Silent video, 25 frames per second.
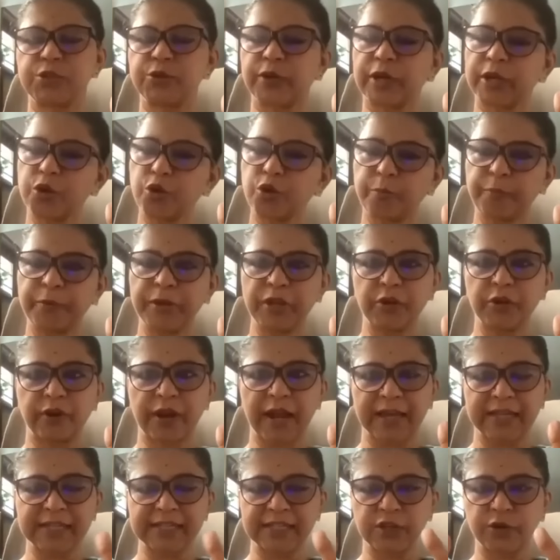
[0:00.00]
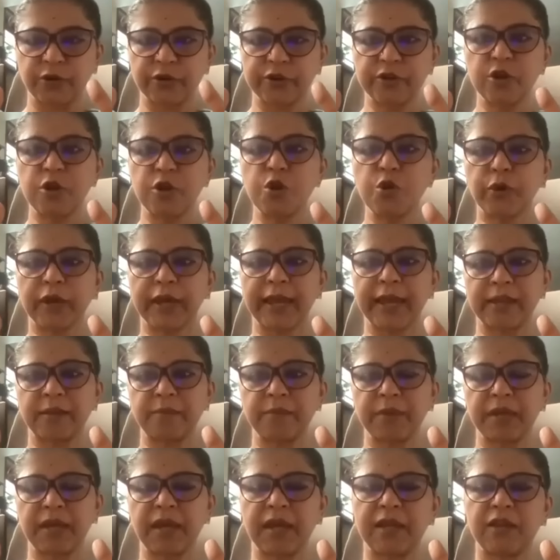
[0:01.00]
You can open your eyes and you're going to look at
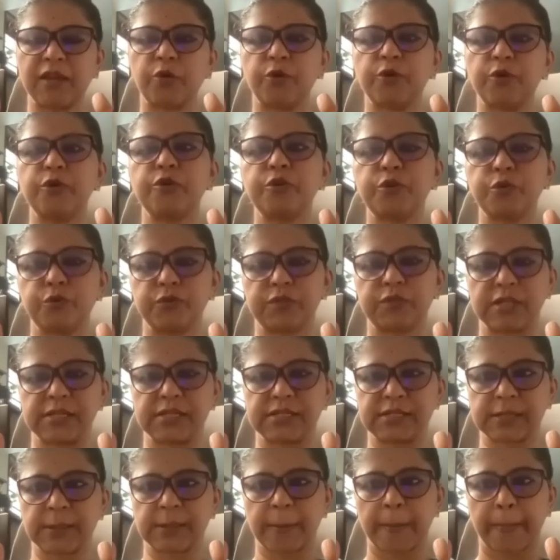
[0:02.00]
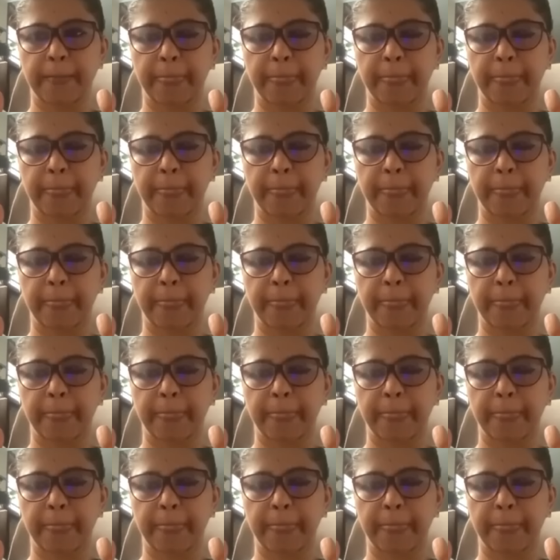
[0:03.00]
me and you're going to do this.